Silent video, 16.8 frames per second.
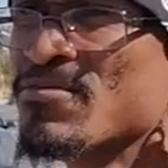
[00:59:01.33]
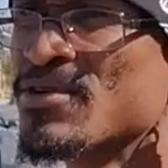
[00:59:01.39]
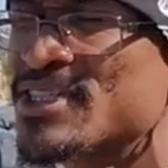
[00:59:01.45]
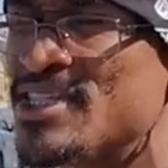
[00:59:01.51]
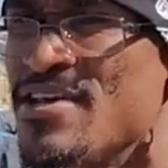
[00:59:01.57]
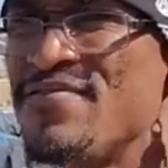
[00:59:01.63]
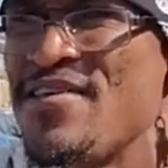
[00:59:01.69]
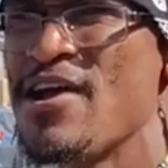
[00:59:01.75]

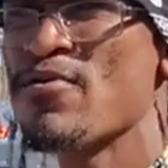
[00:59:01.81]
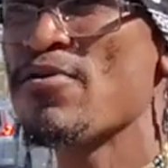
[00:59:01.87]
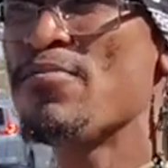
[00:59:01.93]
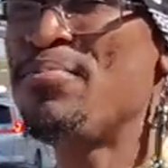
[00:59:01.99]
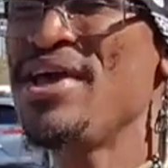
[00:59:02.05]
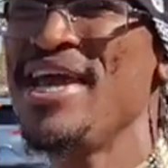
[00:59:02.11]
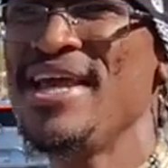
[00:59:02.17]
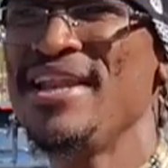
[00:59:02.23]
But see, if they
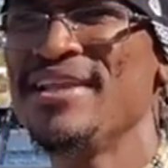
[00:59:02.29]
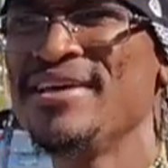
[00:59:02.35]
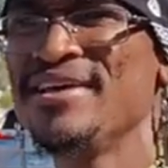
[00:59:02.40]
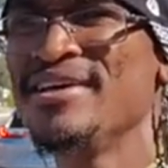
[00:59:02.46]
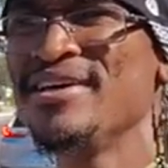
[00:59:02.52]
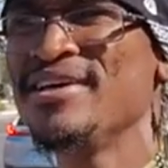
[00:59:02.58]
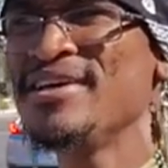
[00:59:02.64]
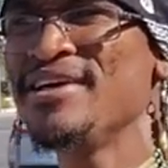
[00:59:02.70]
repent
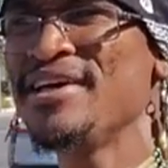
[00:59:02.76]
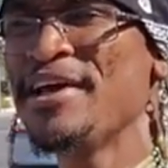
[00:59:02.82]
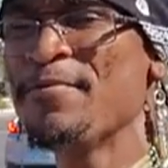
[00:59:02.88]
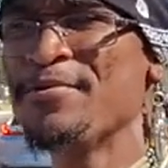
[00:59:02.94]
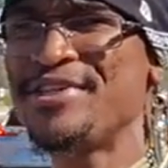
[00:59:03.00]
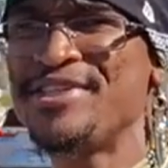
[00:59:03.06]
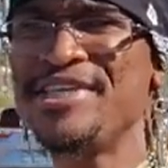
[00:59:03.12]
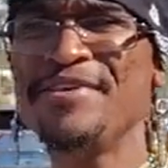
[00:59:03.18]

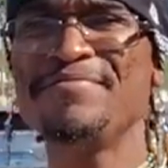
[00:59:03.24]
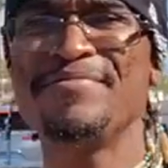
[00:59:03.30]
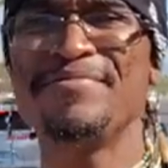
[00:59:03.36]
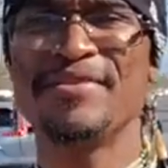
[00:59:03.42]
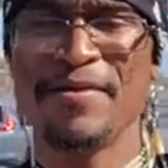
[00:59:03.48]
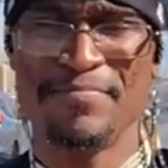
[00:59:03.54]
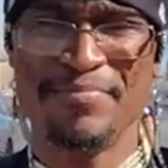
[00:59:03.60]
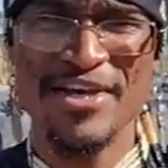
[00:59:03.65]
and receive
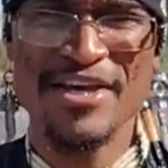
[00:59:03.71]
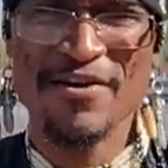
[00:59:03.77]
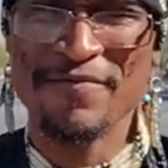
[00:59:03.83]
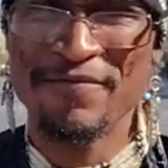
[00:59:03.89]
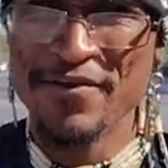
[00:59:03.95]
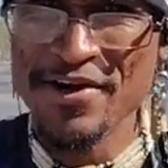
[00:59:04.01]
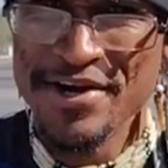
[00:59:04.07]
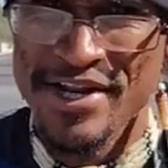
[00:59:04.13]
and be
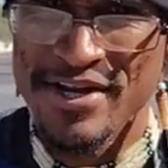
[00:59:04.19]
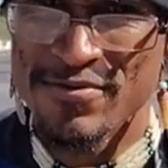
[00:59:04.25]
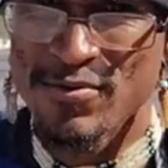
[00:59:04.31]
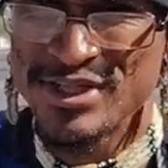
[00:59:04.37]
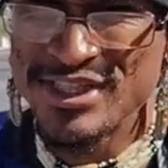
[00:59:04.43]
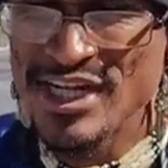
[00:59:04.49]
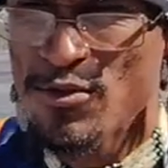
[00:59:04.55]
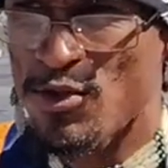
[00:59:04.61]
converted,
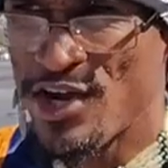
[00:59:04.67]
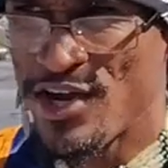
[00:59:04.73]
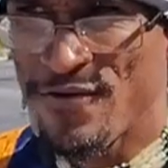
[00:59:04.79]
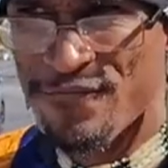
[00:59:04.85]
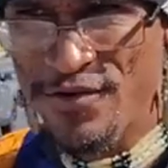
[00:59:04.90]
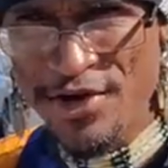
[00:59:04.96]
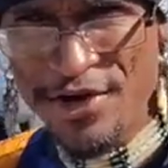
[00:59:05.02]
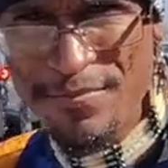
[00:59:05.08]
which that word
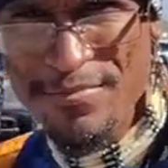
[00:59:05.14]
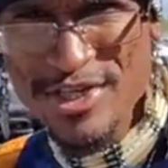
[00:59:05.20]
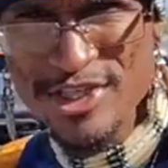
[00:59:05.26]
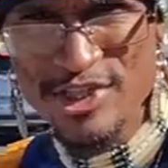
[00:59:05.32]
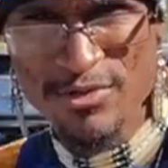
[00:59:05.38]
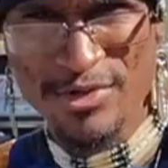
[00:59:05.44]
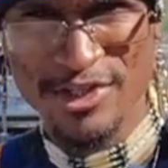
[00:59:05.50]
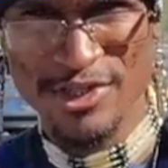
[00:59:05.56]
converted means to